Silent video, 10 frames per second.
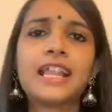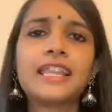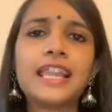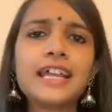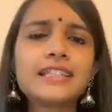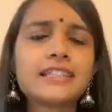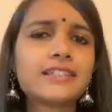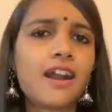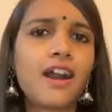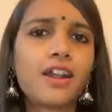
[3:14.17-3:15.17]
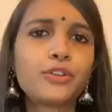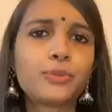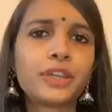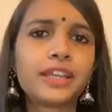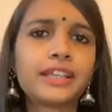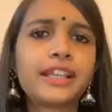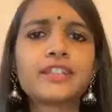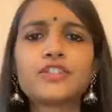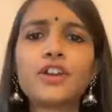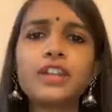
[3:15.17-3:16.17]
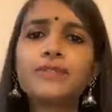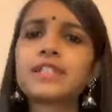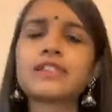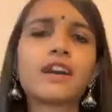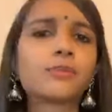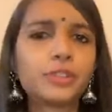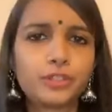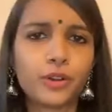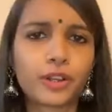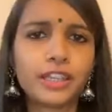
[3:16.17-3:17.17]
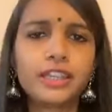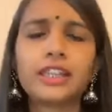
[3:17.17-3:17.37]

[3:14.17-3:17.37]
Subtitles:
let's not even start with talking.